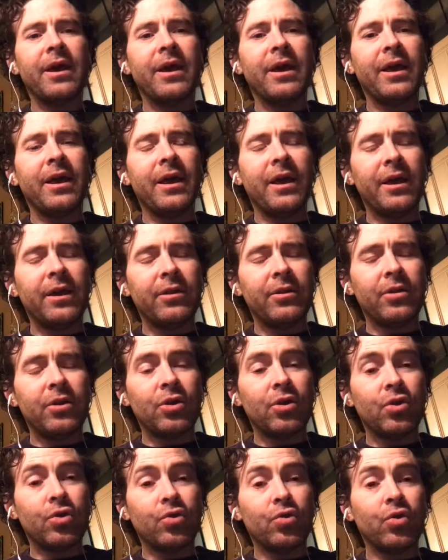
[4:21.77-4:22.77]
in
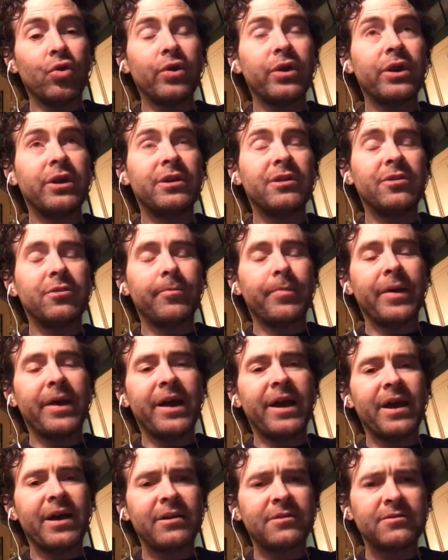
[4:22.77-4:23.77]
looking to the
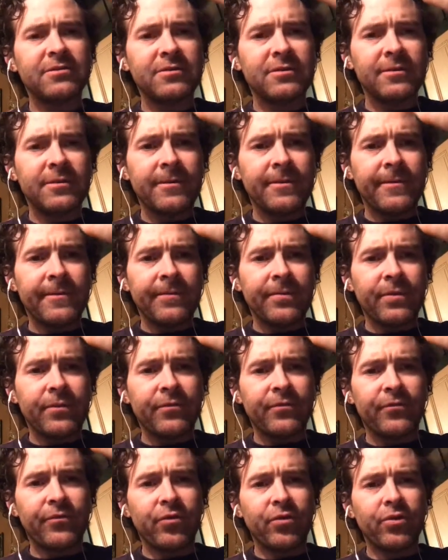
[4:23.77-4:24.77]
past
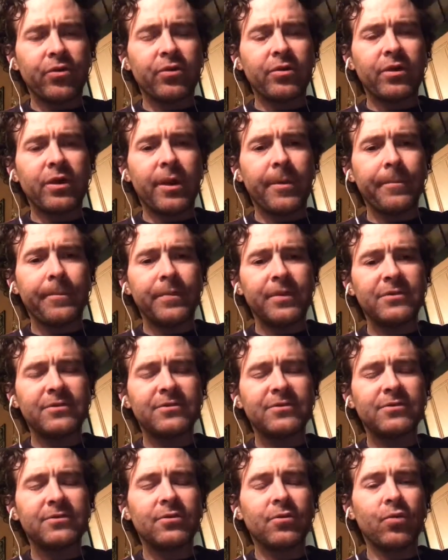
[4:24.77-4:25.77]
for
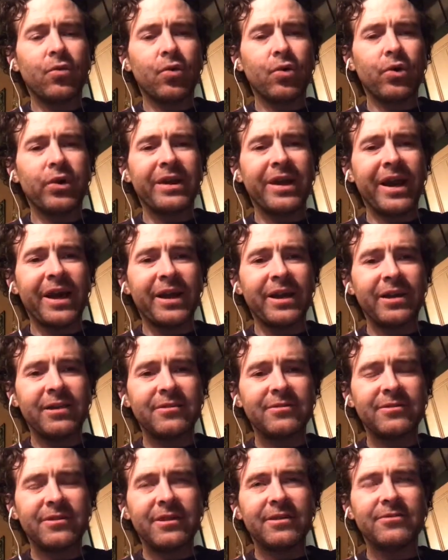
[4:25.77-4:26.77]
compass or
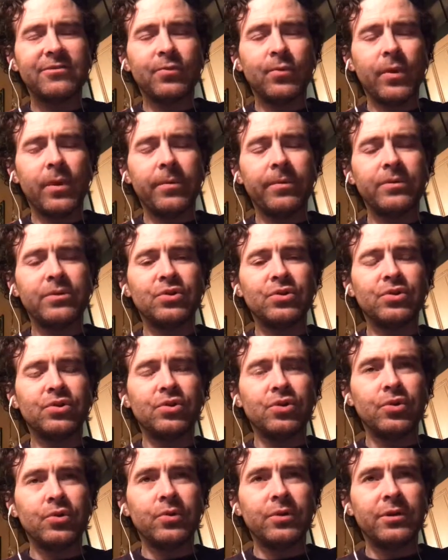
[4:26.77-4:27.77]
guidance as to what we should
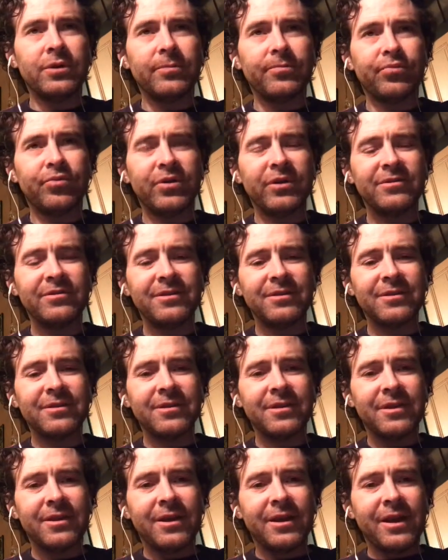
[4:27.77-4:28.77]
do in the present.
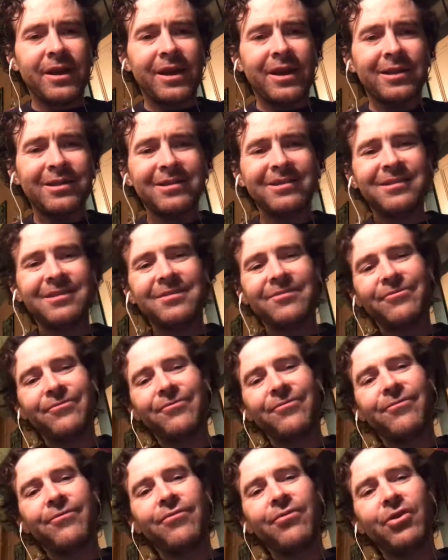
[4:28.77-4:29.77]
And this
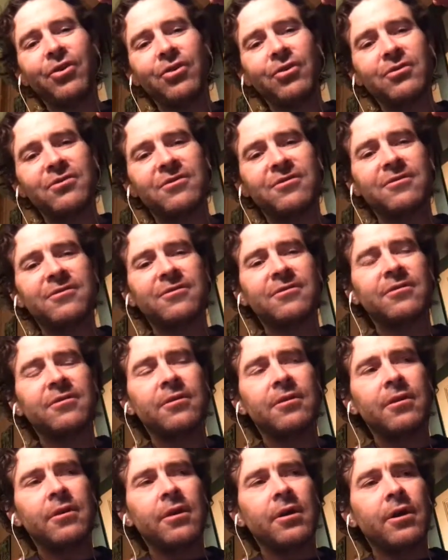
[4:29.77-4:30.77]
inverts
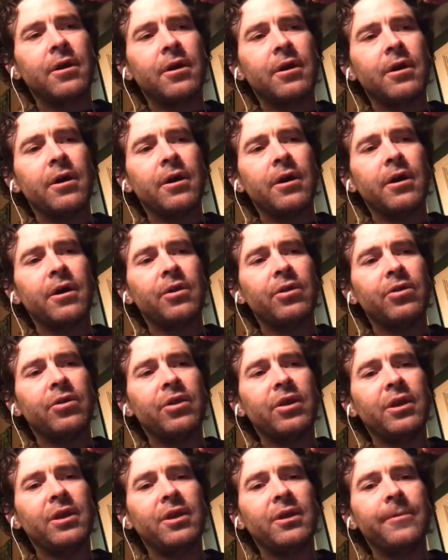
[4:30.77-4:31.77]

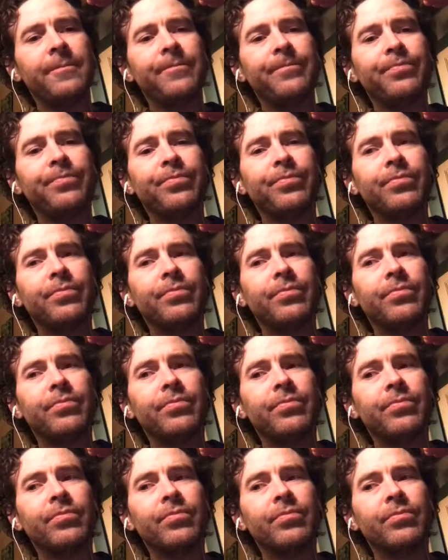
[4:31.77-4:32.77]
the
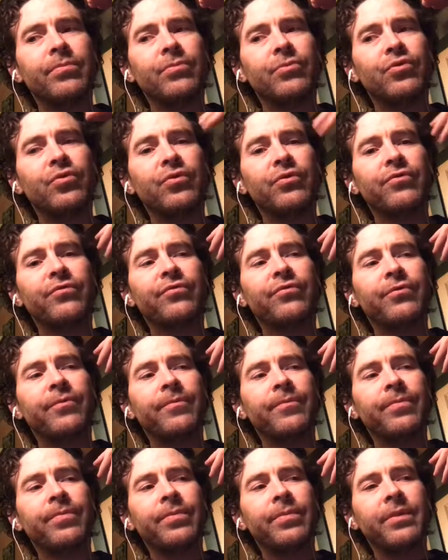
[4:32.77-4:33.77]
sort of
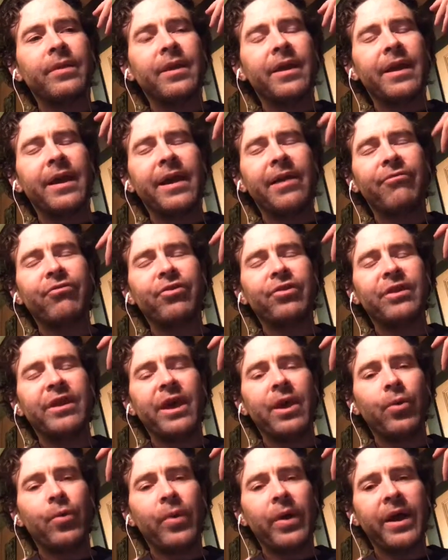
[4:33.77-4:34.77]
everyday
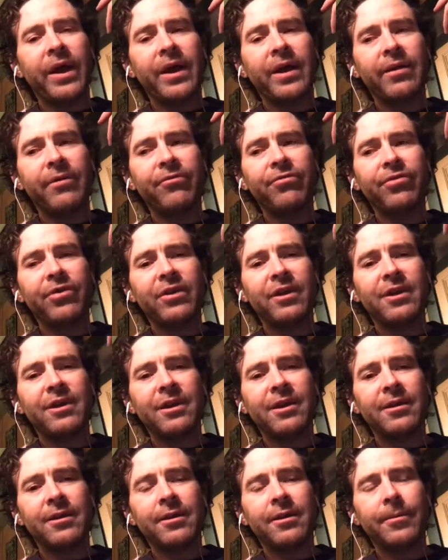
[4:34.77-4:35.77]
way of
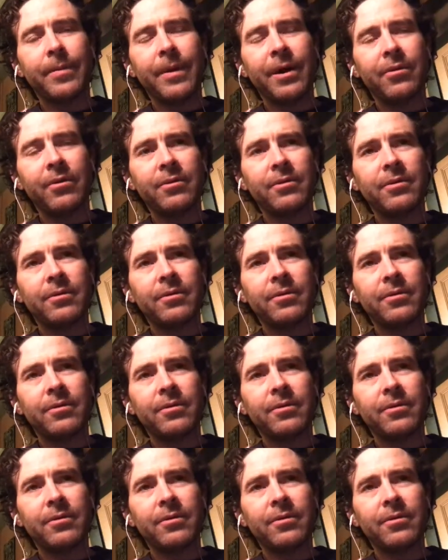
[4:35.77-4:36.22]
thinking about